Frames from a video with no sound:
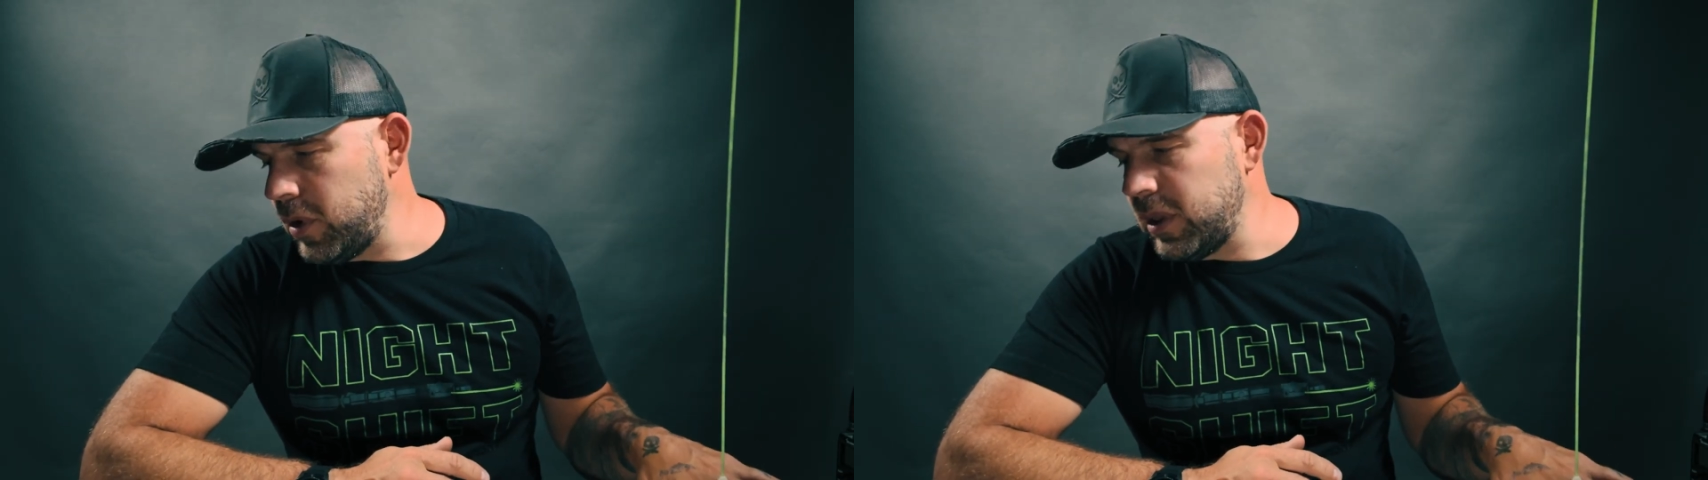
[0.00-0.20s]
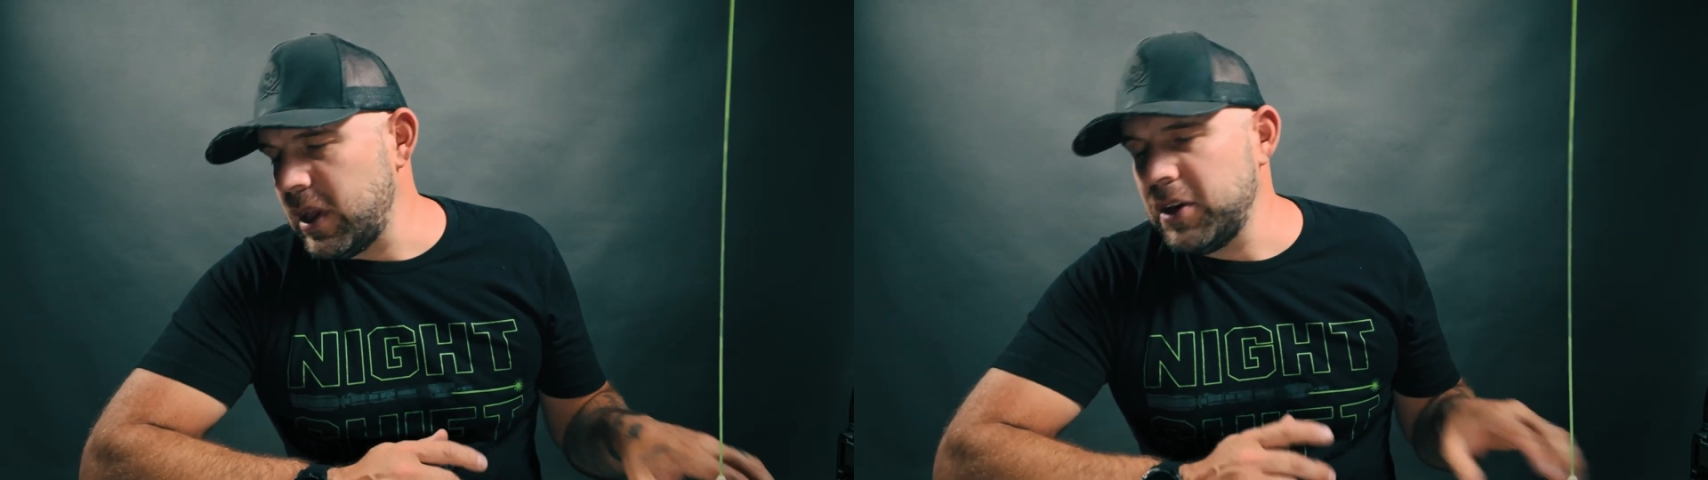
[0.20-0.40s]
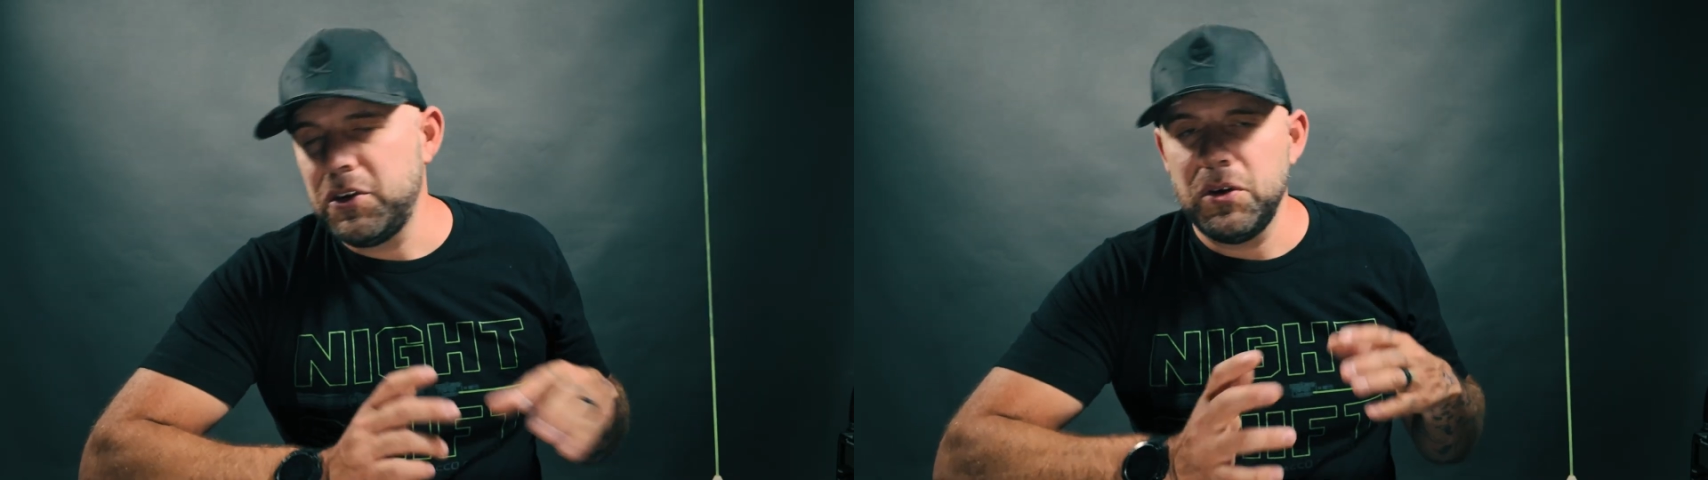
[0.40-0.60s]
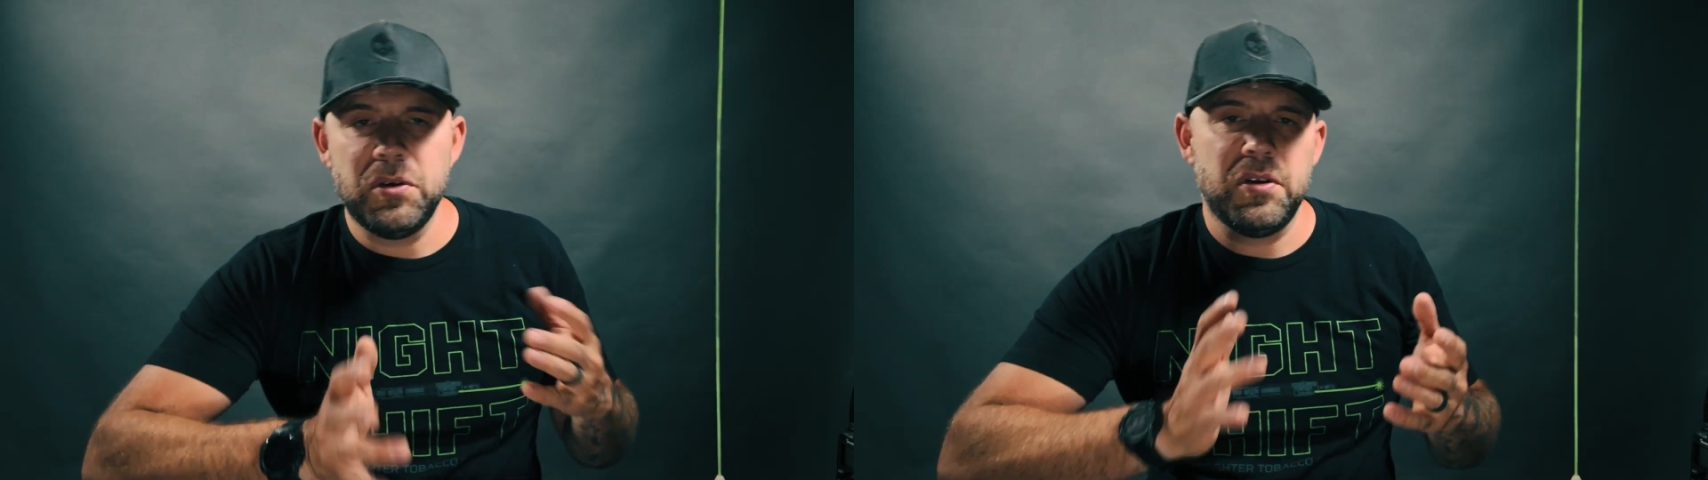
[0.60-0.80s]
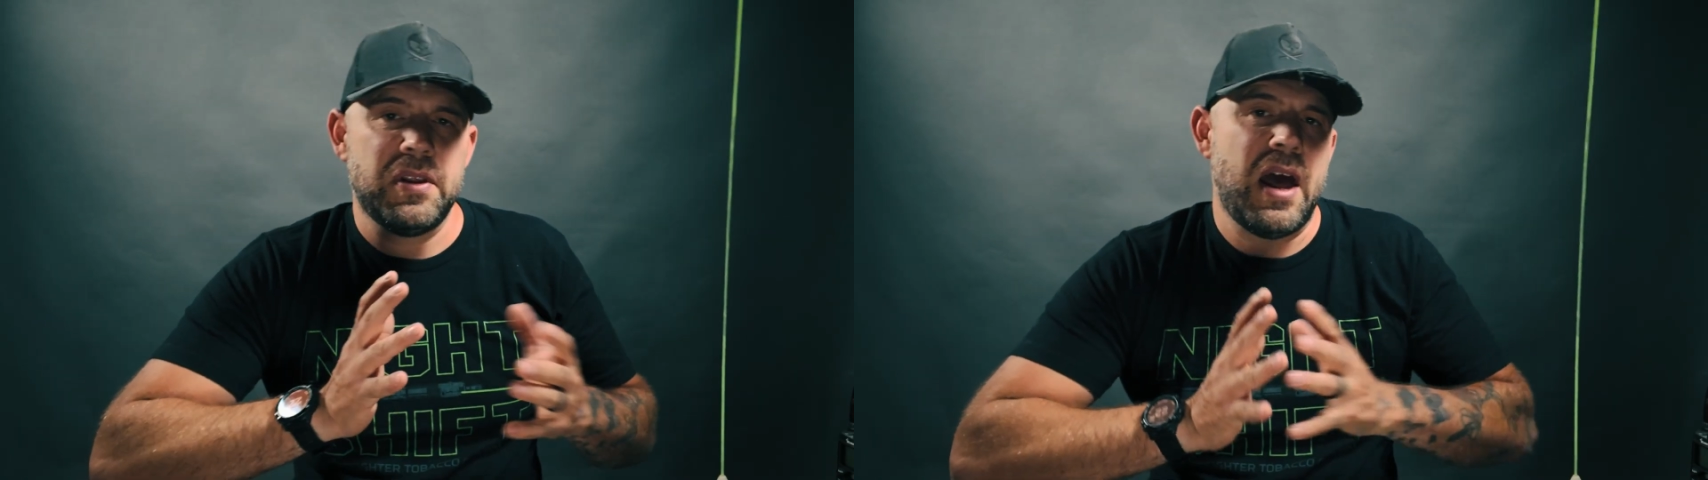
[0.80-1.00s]
you can then
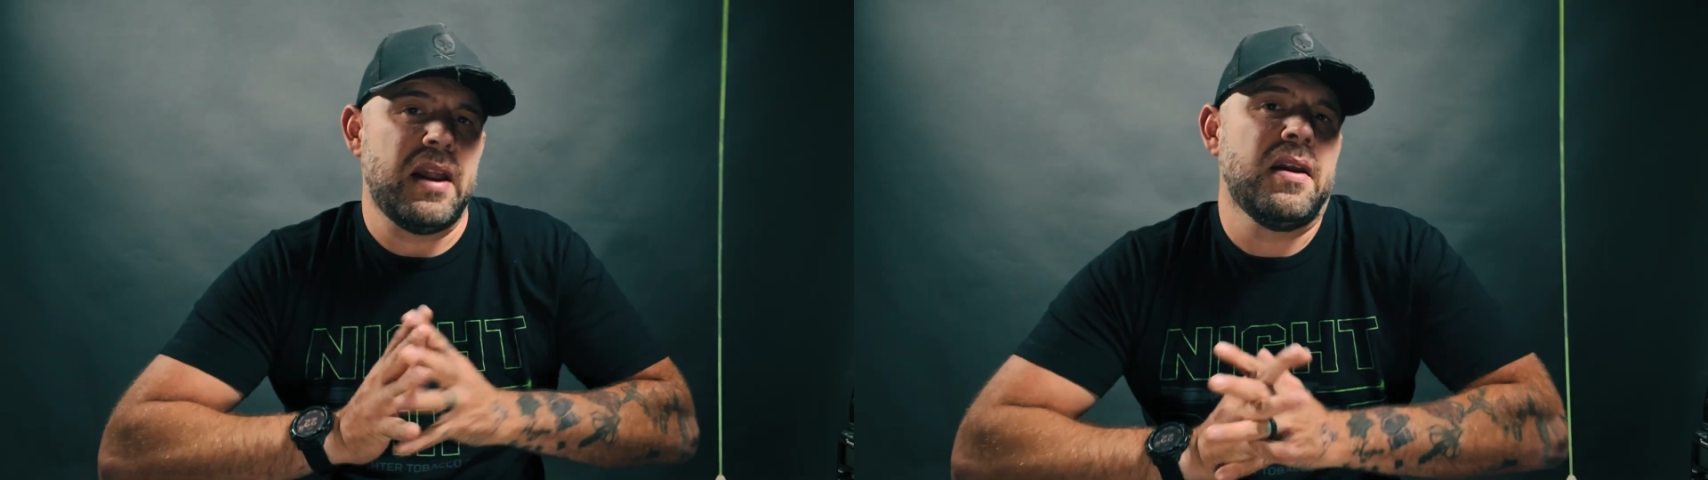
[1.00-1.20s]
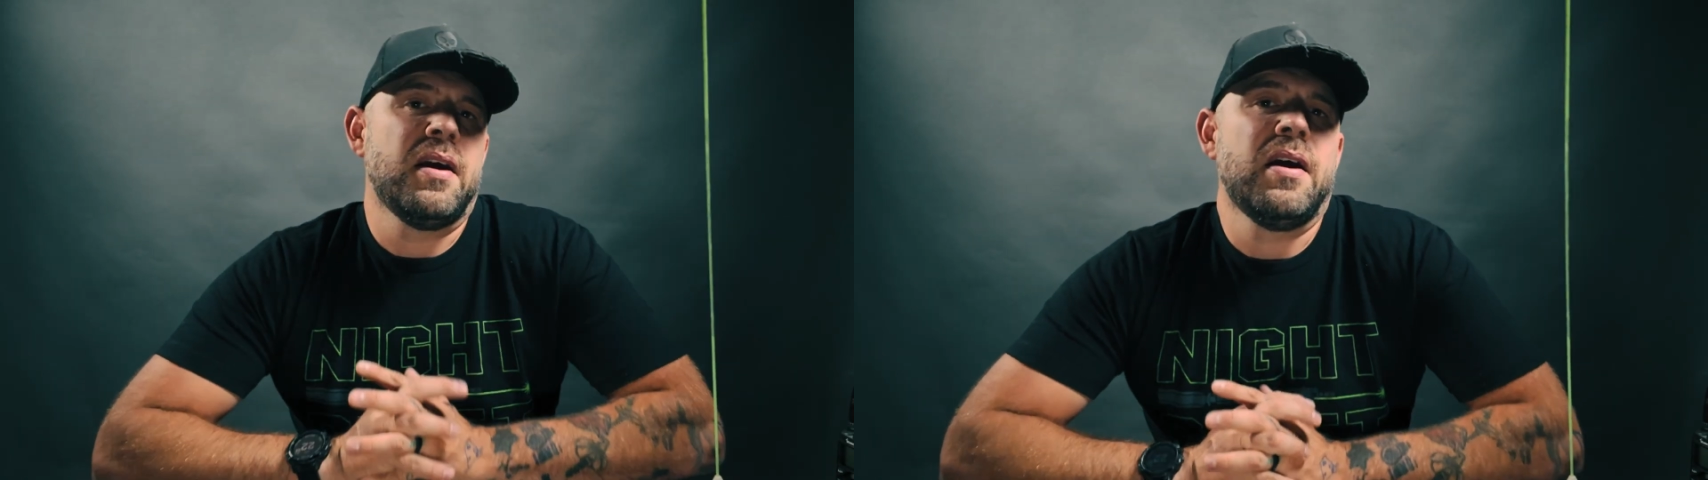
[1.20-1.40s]
tune to that